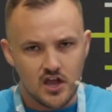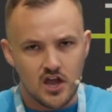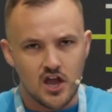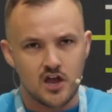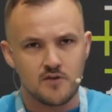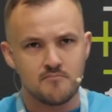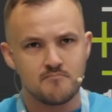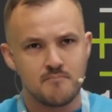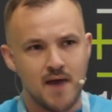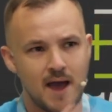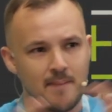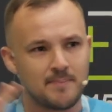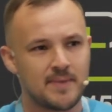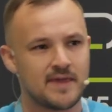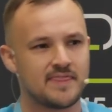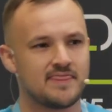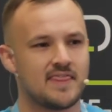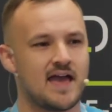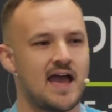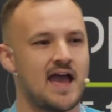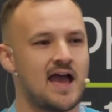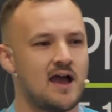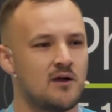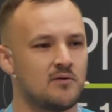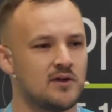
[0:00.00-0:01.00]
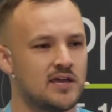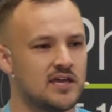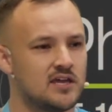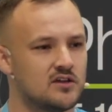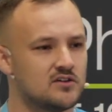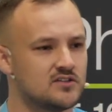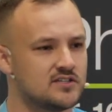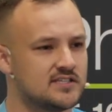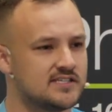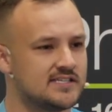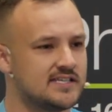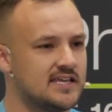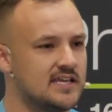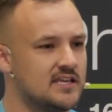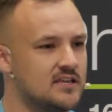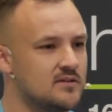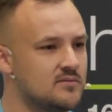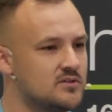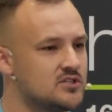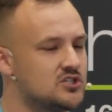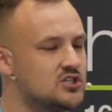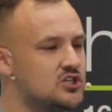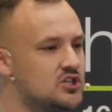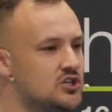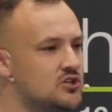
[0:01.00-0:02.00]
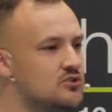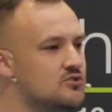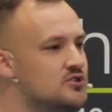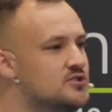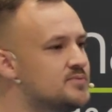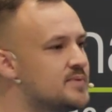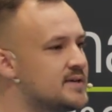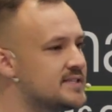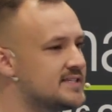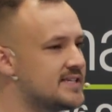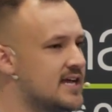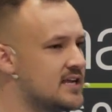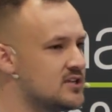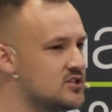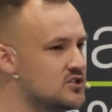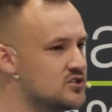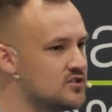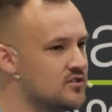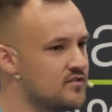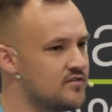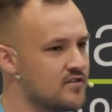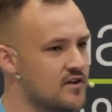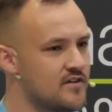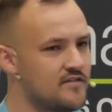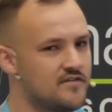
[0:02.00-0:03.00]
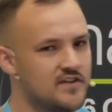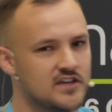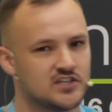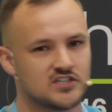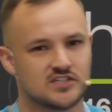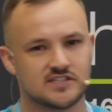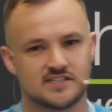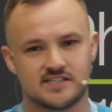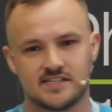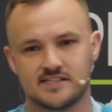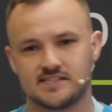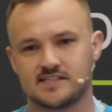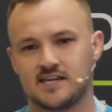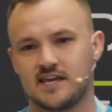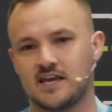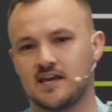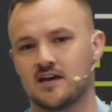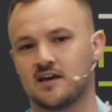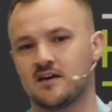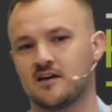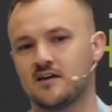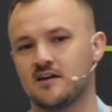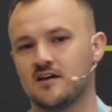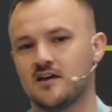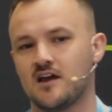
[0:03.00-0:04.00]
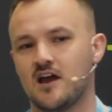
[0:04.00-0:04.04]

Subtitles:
And mapping that out, he could see there was huge potential for efficiencies here